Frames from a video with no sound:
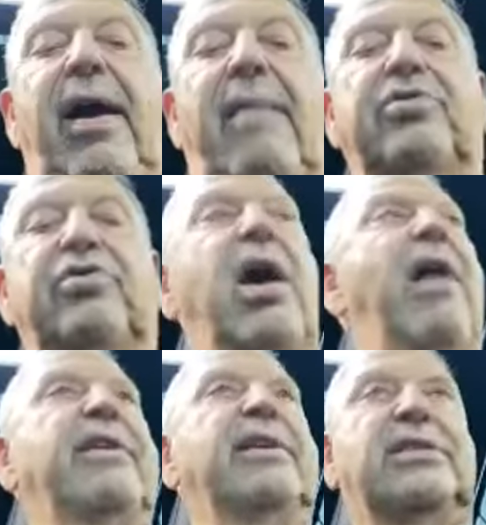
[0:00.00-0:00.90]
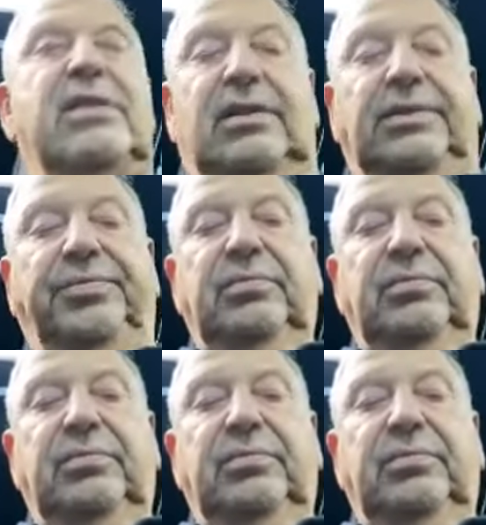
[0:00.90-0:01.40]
I'm driving still.